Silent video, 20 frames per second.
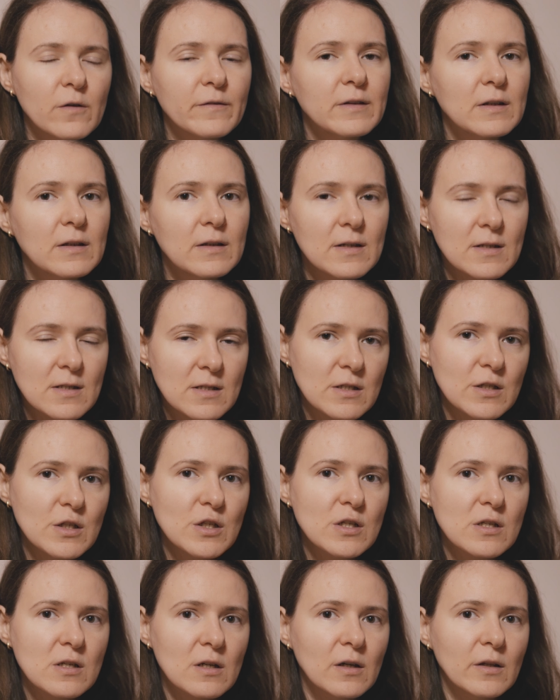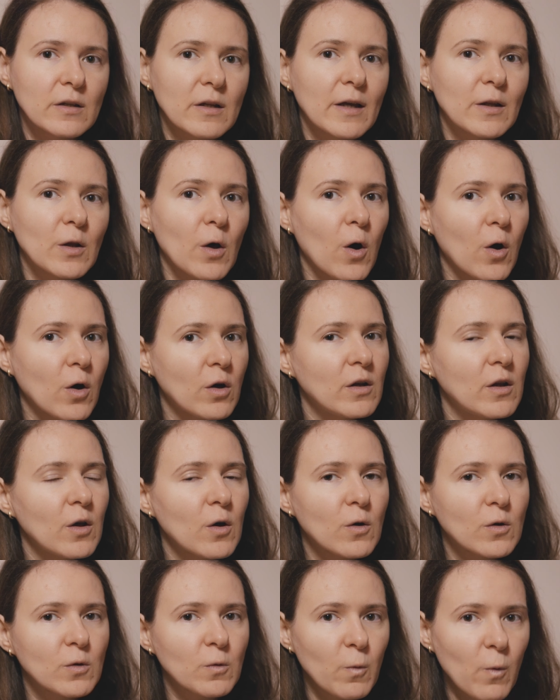of the decision and only
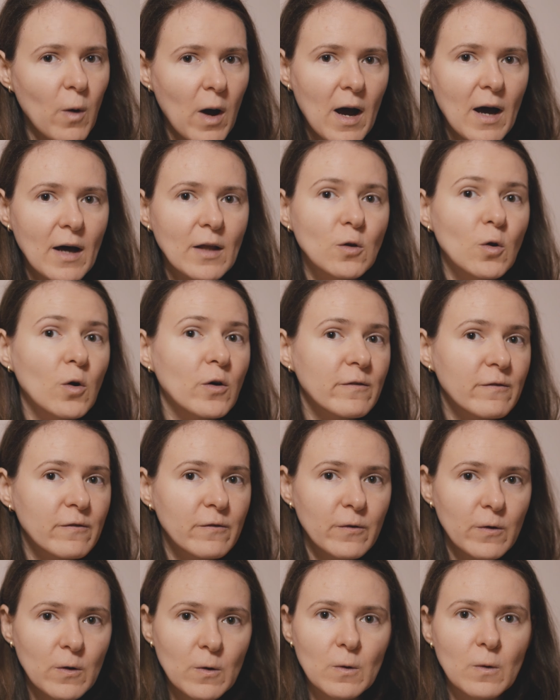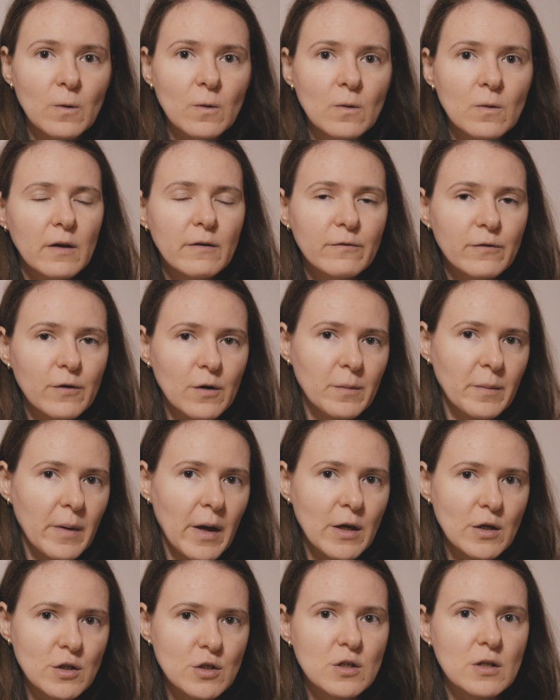on one or few
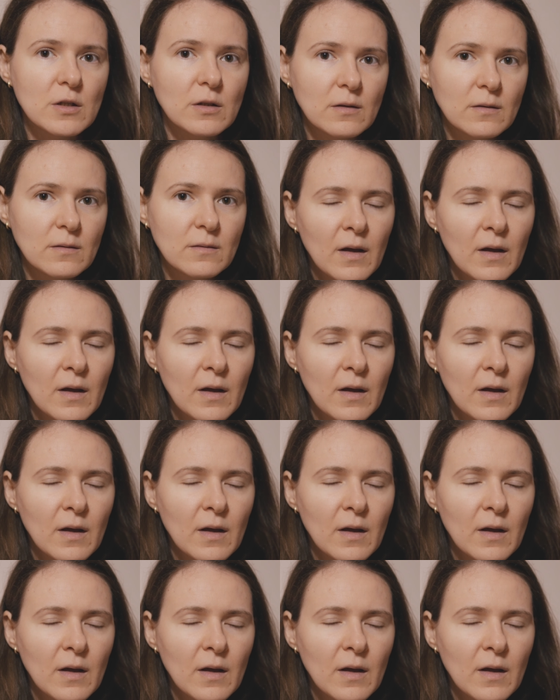information.